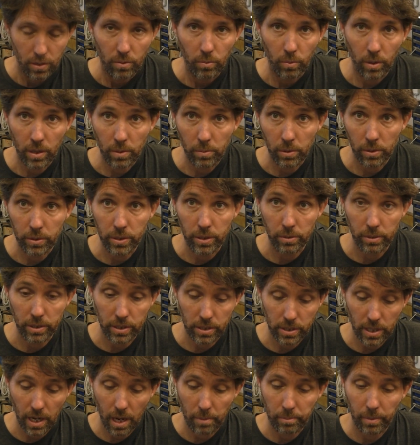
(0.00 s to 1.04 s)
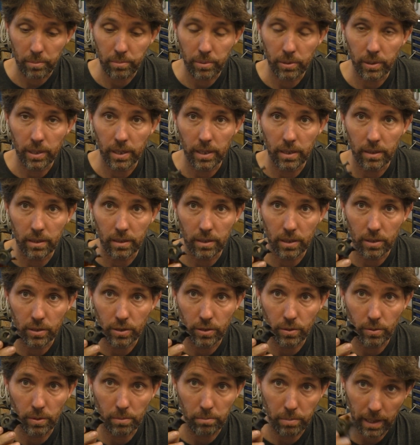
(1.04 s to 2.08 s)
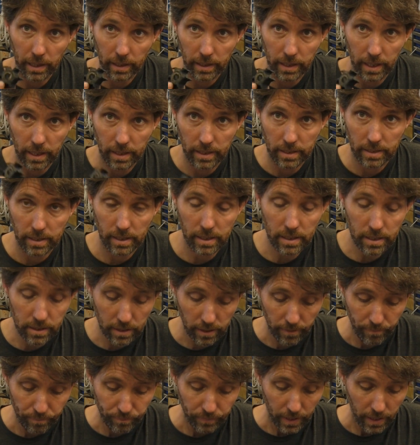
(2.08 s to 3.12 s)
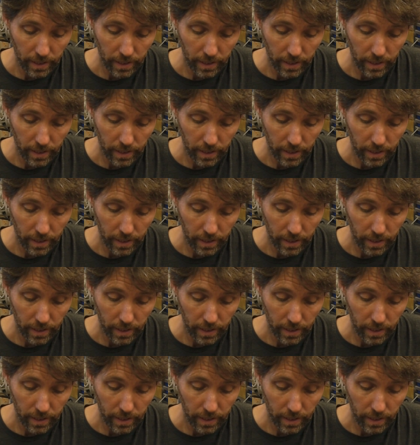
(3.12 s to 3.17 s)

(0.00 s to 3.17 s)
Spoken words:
What I will do is start by putting the new impeller kit into this.